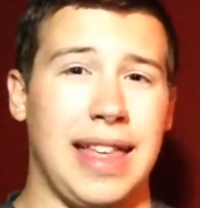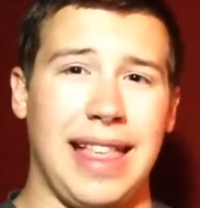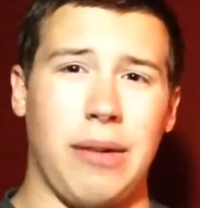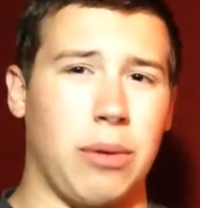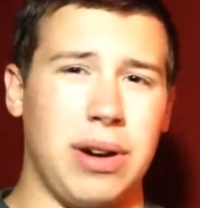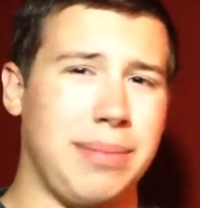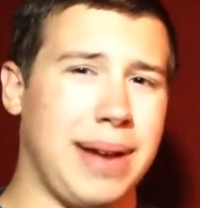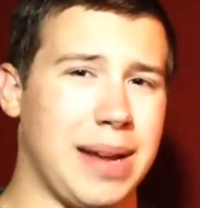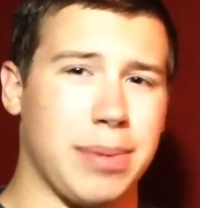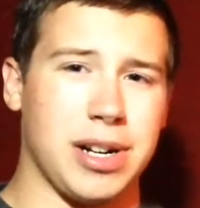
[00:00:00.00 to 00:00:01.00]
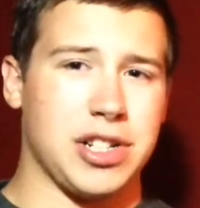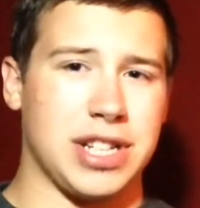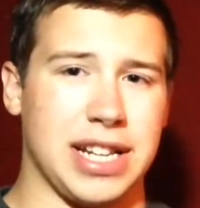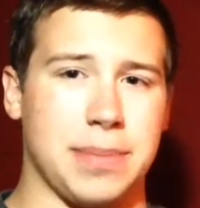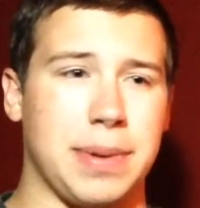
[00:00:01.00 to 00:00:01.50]
that wouldn't make much
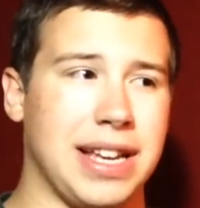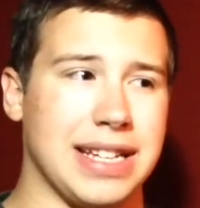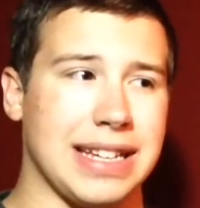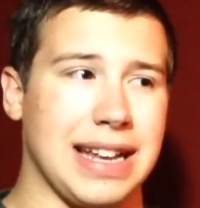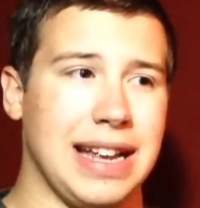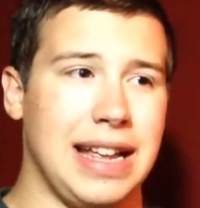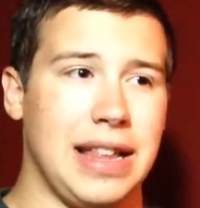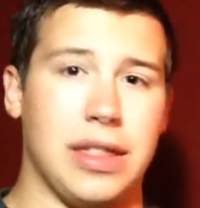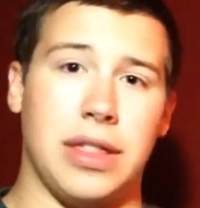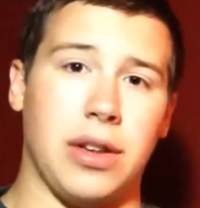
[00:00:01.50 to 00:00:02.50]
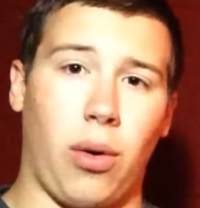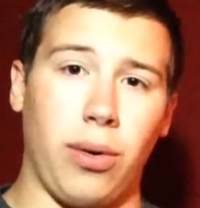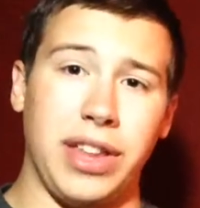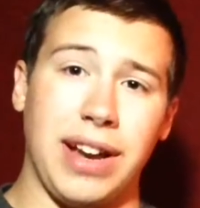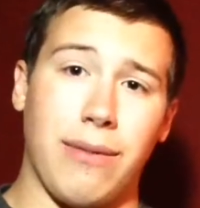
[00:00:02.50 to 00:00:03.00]
sense because the
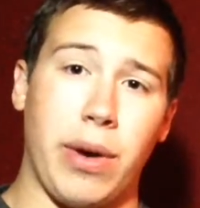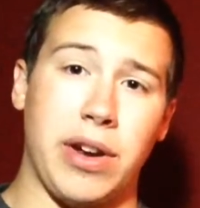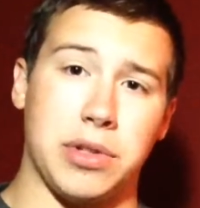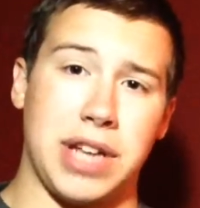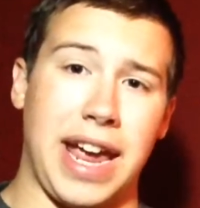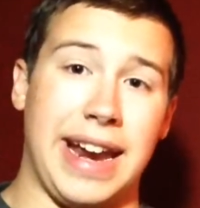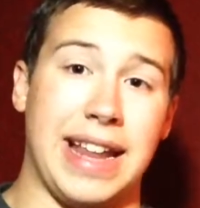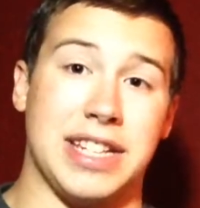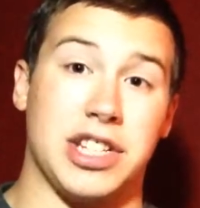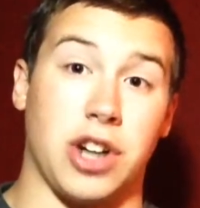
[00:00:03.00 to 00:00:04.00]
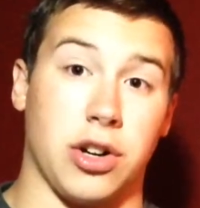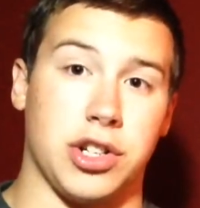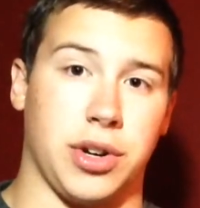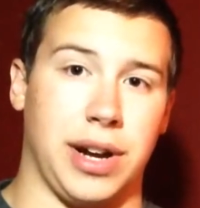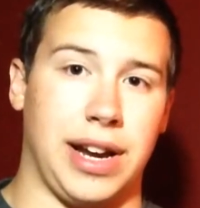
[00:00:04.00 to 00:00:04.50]
whole thing of Windows 8 is Start
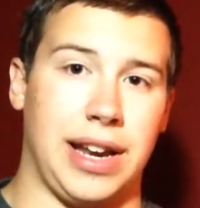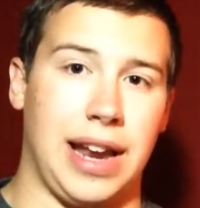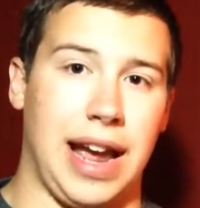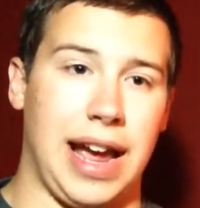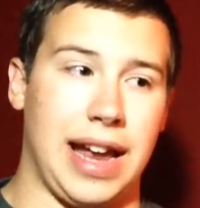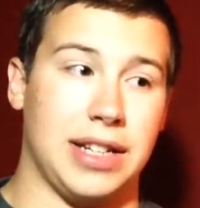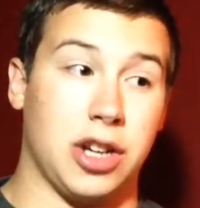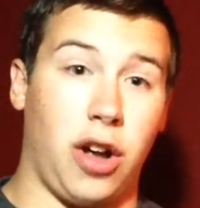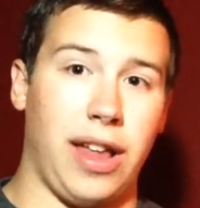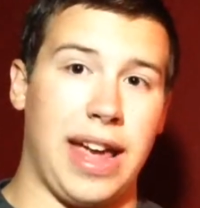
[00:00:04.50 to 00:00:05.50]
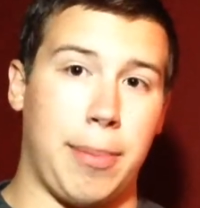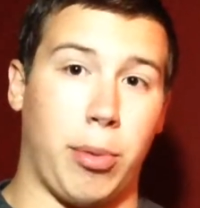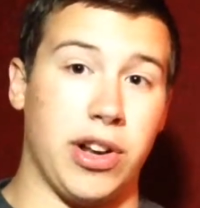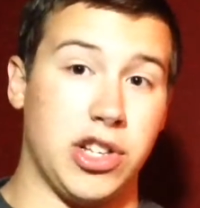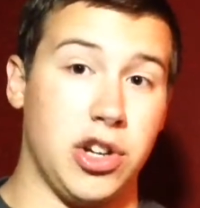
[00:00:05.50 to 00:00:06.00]
Screen, and to call it
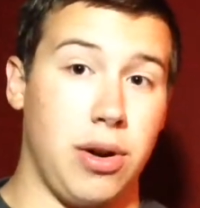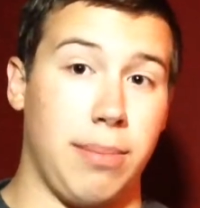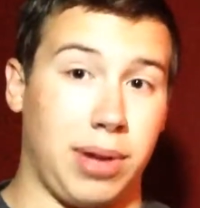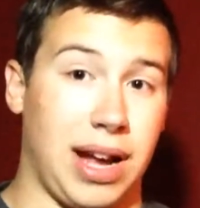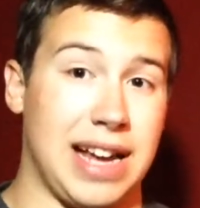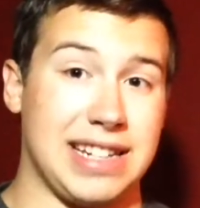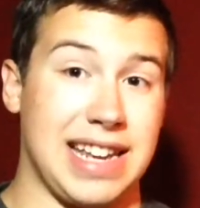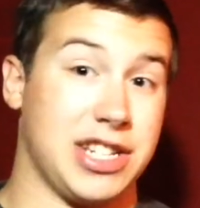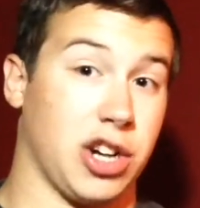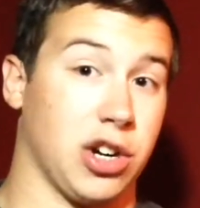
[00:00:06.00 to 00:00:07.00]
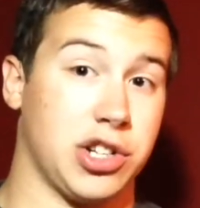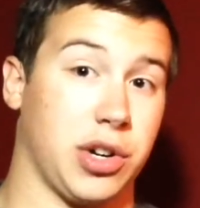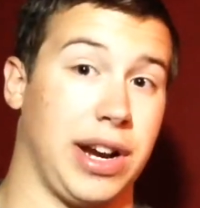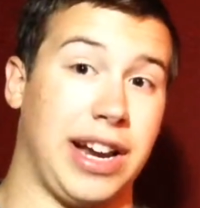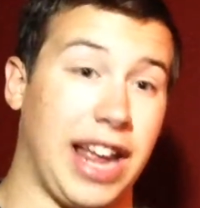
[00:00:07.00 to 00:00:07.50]
8.2 implies a Start
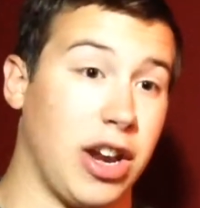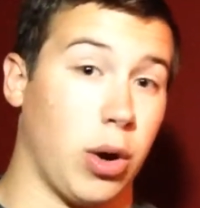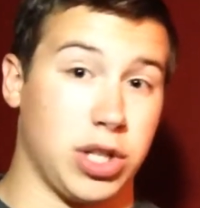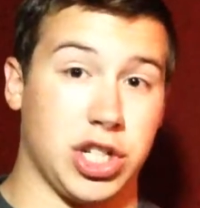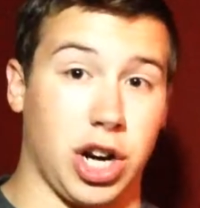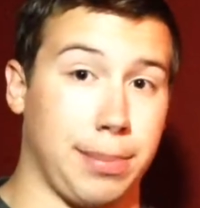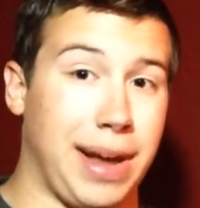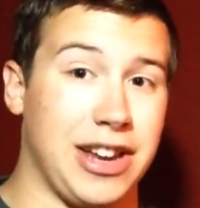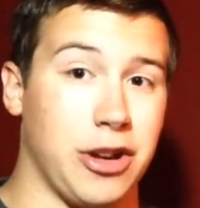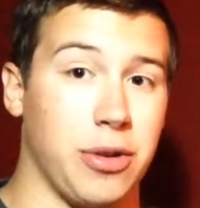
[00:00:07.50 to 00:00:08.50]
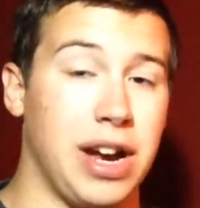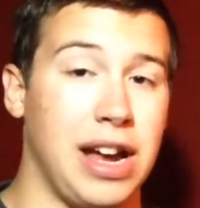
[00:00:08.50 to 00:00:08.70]
Screen and no Start menu.